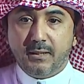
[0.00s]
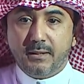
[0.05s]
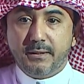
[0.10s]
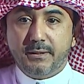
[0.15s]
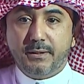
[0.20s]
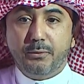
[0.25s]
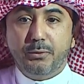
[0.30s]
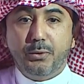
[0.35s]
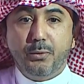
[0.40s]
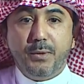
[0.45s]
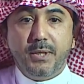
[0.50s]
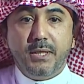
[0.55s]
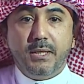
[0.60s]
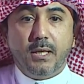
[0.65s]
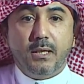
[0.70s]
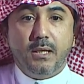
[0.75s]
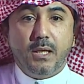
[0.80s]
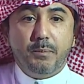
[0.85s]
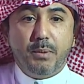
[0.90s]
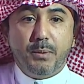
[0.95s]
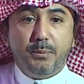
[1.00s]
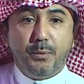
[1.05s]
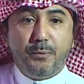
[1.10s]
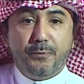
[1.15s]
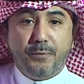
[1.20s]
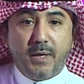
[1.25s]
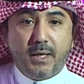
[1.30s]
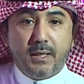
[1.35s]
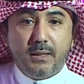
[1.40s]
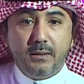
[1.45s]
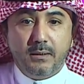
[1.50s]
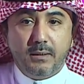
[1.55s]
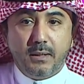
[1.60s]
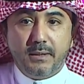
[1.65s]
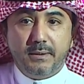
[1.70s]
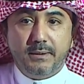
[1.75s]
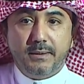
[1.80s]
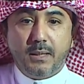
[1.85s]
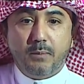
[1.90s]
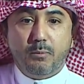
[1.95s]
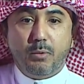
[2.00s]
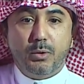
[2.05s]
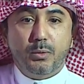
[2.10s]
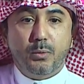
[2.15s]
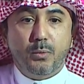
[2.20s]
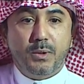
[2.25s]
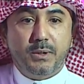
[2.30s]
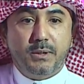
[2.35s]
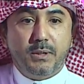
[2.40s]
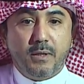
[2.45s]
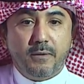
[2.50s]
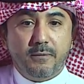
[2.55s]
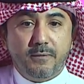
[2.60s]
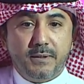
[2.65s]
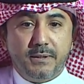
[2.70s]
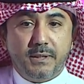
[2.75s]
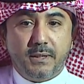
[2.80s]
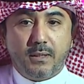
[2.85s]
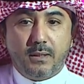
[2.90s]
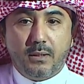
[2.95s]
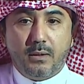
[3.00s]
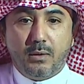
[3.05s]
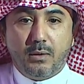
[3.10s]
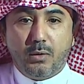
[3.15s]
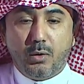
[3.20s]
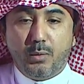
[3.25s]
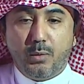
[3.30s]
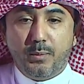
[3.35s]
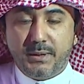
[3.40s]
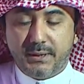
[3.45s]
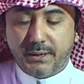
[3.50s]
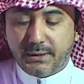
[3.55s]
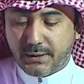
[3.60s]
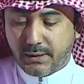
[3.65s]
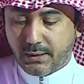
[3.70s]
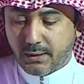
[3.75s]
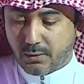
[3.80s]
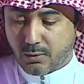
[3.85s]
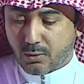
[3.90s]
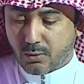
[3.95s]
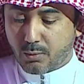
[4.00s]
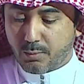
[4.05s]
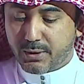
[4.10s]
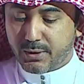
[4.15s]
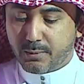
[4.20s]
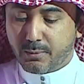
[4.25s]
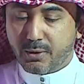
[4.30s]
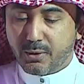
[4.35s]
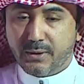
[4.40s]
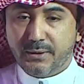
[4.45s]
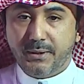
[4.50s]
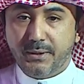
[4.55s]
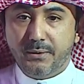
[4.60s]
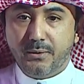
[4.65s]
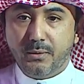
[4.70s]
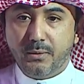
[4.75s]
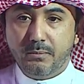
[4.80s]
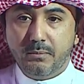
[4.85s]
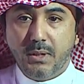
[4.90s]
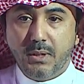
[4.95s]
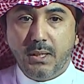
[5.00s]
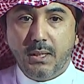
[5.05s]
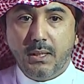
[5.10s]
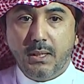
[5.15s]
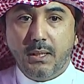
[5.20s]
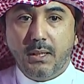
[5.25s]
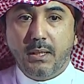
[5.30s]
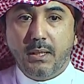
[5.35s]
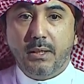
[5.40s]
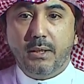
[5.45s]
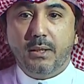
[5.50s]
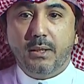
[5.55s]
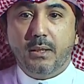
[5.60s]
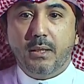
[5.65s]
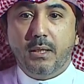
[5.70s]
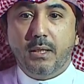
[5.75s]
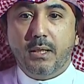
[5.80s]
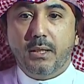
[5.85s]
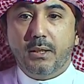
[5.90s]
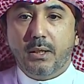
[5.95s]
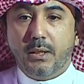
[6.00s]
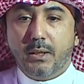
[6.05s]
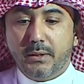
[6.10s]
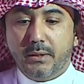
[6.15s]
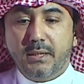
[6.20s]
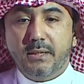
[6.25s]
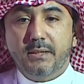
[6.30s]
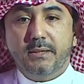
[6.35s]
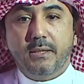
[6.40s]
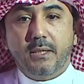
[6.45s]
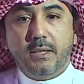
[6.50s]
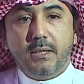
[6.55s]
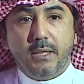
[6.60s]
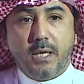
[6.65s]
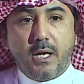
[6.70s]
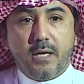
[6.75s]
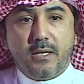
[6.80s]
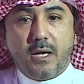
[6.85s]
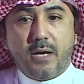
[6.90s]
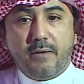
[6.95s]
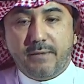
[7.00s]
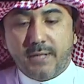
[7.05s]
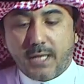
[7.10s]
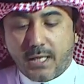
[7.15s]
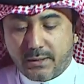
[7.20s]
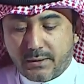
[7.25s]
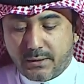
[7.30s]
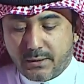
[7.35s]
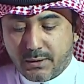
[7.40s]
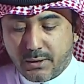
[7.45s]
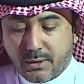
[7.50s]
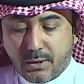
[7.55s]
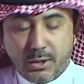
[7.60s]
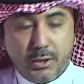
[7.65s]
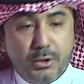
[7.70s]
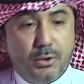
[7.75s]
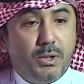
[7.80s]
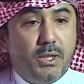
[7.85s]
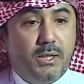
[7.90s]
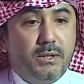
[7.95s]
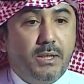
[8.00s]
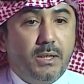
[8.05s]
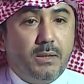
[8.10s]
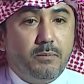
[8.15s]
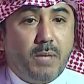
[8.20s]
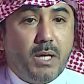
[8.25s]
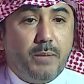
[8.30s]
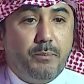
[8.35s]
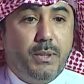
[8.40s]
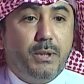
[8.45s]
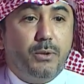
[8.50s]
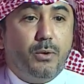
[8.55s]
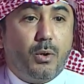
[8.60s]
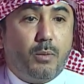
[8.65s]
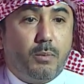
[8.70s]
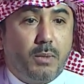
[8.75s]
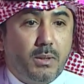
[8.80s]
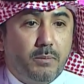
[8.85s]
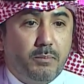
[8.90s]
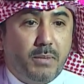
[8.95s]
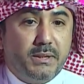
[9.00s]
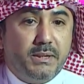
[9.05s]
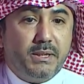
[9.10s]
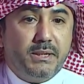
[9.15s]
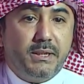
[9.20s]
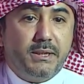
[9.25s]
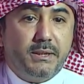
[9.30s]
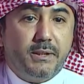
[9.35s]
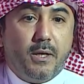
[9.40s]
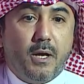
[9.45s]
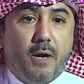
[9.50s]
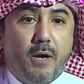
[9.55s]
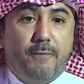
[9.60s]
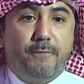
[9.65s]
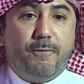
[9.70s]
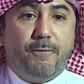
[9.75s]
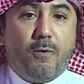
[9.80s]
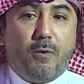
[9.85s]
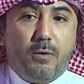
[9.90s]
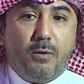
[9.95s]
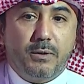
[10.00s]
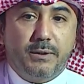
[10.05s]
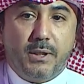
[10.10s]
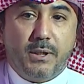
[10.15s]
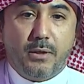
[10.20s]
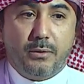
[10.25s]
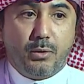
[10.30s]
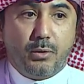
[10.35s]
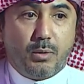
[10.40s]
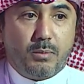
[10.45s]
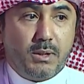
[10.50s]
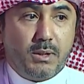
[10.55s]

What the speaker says: a lipid profile in someone with visceral obesity or metabolic syndrome, there's a caveat. Your LDL might be normal, but this is a false normal LDL.